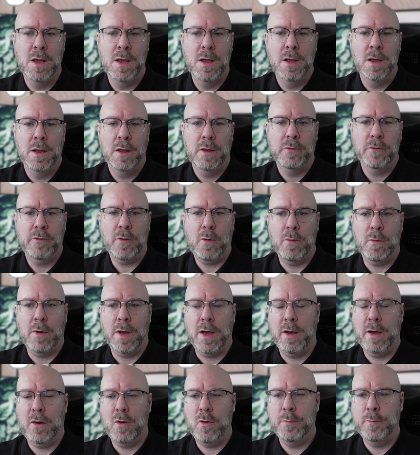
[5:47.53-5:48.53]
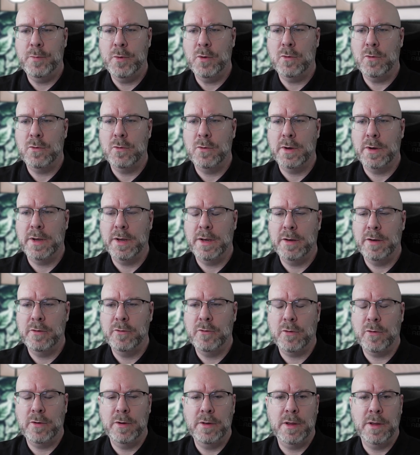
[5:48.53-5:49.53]
So I hope you
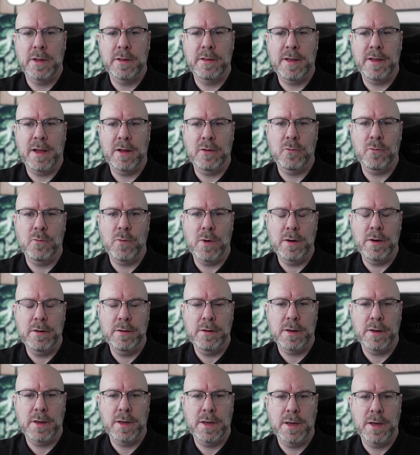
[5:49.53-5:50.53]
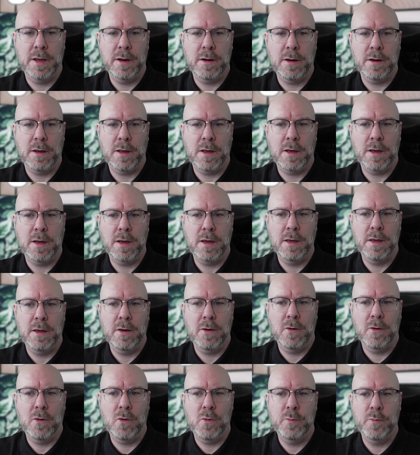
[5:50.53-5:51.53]
enjoyed that one, and I
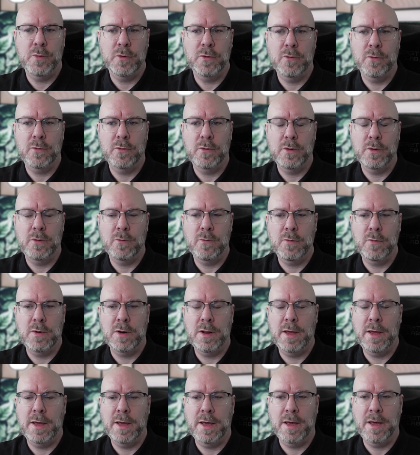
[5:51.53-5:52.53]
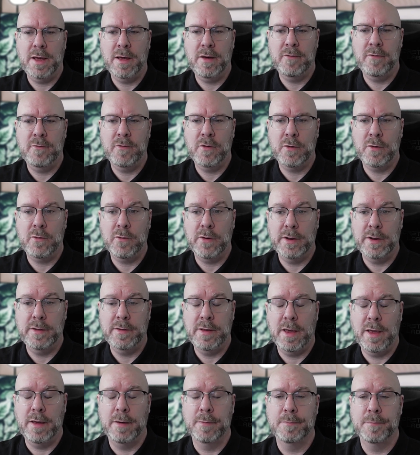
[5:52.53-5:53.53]
hope you will have a great
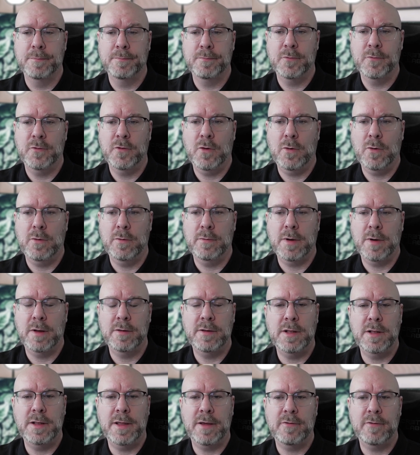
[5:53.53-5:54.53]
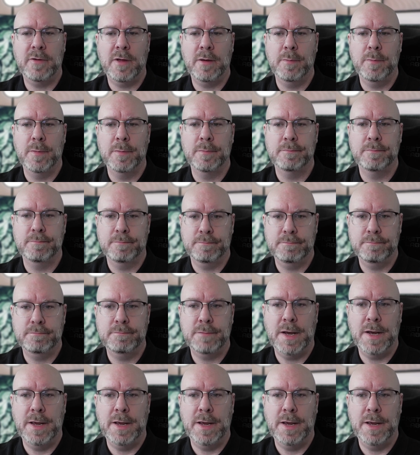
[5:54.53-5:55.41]
day. So until next time, bye.